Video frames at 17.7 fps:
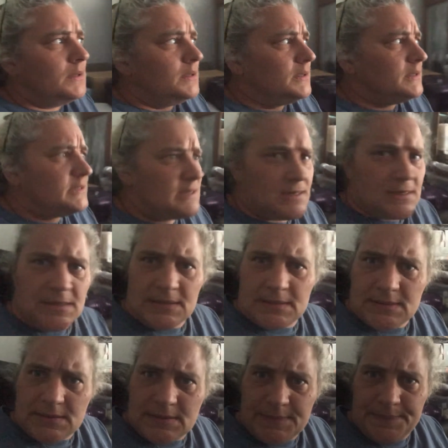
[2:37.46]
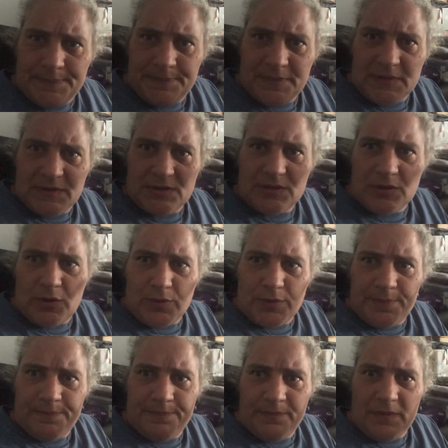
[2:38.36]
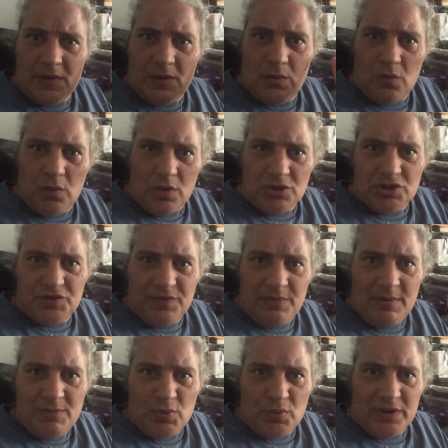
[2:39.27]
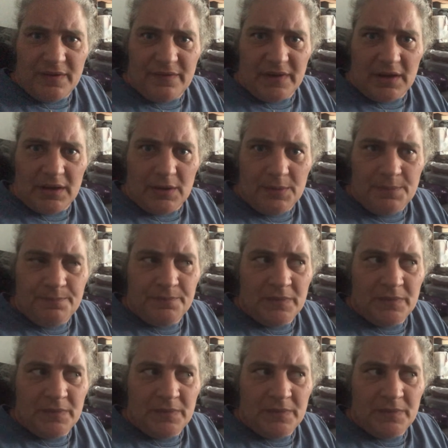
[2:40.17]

Yes. So watch for my morning video.